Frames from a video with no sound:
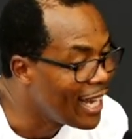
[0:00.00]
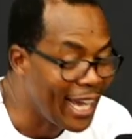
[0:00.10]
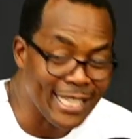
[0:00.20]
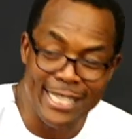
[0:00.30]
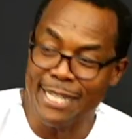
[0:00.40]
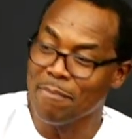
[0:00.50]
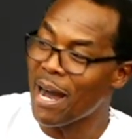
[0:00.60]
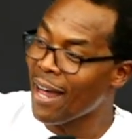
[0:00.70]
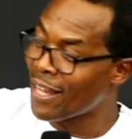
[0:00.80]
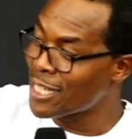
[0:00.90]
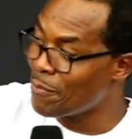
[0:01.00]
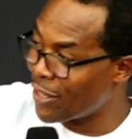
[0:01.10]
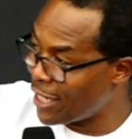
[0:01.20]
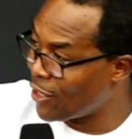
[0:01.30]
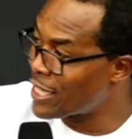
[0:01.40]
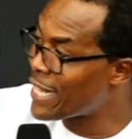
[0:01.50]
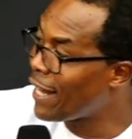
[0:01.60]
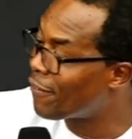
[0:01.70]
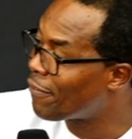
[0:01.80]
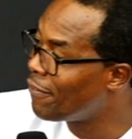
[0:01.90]
Esteem others more than
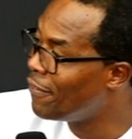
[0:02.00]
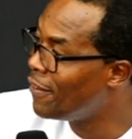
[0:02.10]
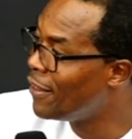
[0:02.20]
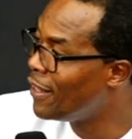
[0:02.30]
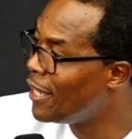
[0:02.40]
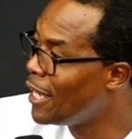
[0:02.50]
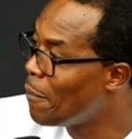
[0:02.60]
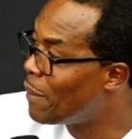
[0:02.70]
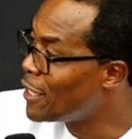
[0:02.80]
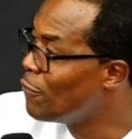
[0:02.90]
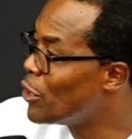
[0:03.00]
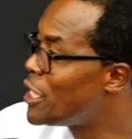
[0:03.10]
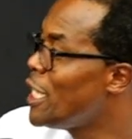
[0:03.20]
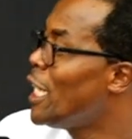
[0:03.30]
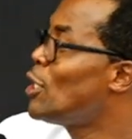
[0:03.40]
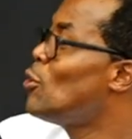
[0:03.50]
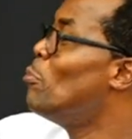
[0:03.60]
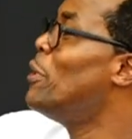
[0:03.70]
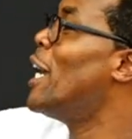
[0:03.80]
yourself. But if you seek to be